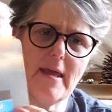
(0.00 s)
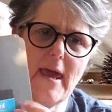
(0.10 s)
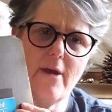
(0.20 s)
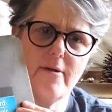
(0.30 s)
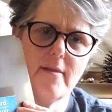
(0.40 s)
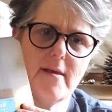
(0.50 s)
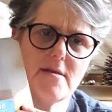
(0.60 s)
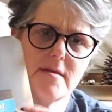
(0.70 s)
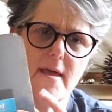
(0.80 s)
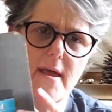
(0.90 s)
carry
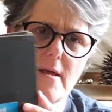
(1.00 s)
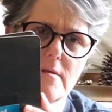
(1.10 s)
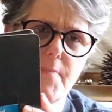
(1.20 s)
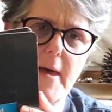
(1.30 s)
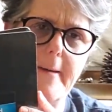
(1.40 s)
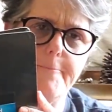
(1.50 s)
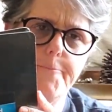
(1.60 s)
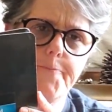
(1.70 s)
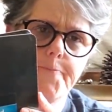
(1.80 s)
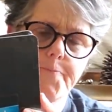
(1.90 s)
these things, but
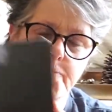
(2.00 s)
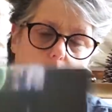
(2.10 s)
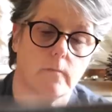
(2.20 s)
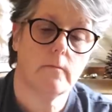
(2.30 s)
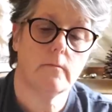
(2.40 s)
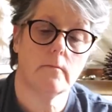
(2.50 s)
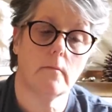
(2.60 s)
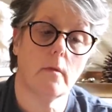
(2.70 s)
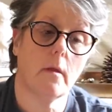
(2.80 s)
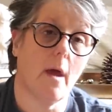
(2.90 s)

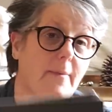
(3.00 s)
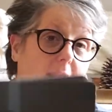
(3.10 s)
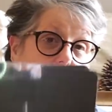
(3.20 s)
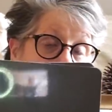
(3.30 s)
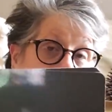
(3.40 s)
I mean, I could